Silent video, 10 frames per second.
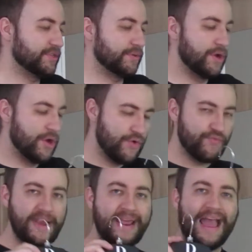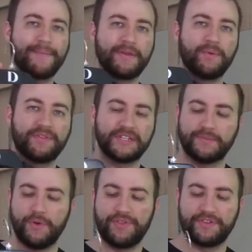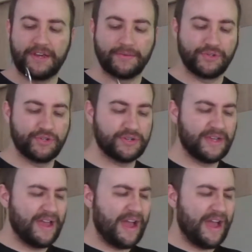So really happy with this Merthyr Town shirt.